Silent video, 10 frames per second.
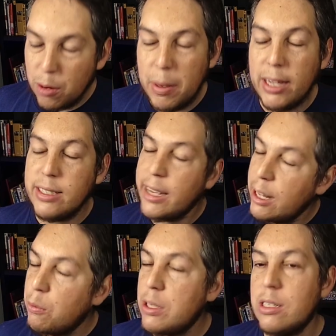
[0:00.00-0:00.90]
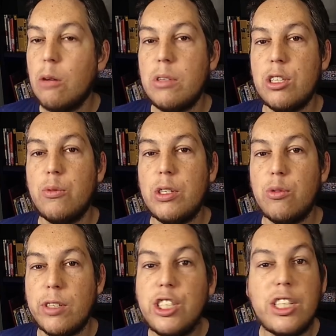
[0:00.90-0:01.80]
in your mind the end result that you
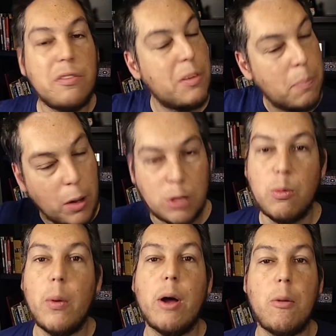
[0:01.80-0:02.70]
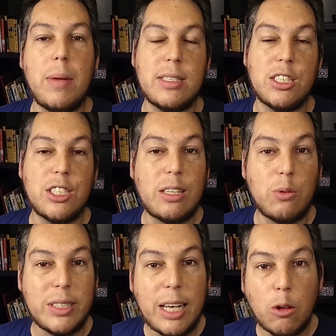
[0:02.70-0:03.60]
want to achieve, the possible error message
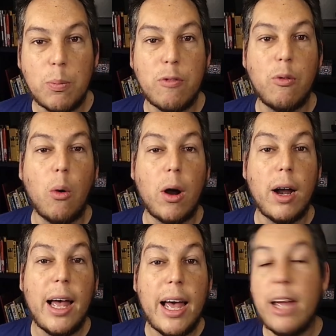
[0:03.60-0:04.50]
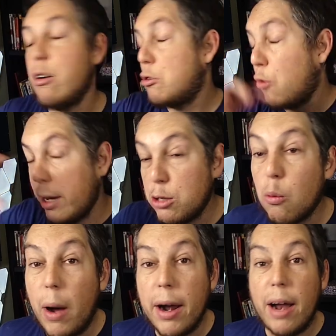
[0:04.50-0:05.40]
that we dealt before, and you're trying
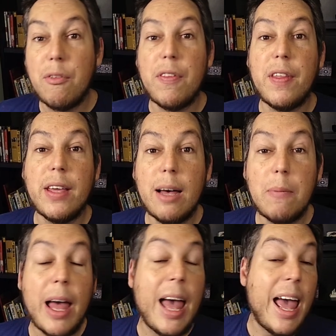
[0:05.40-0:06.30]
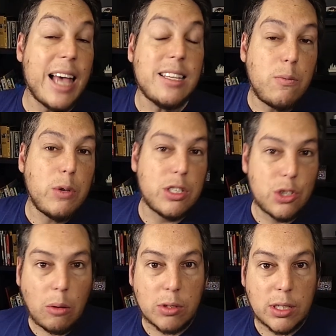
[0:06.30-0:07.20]
to wire everything up. As a
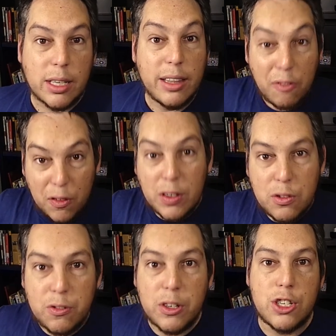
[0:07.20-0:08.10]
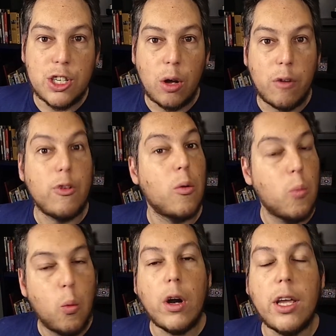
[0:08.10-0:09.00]
result, the first version of
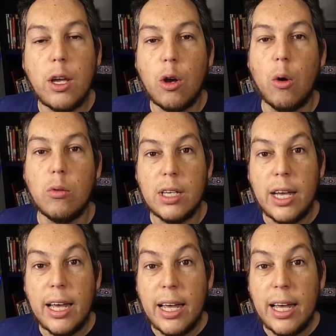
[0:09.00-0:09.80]
your working code